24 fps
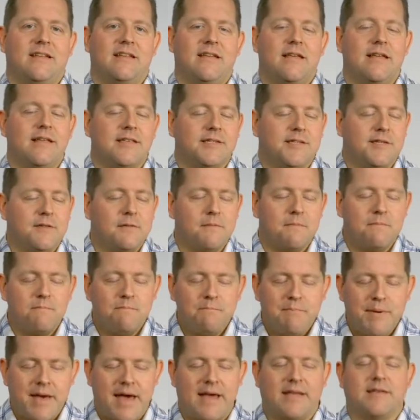is the
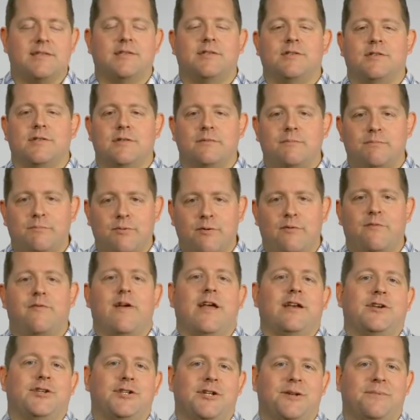best
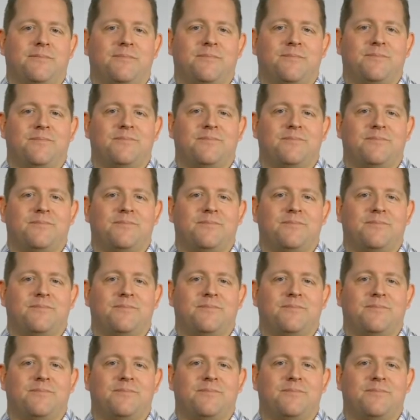prevention.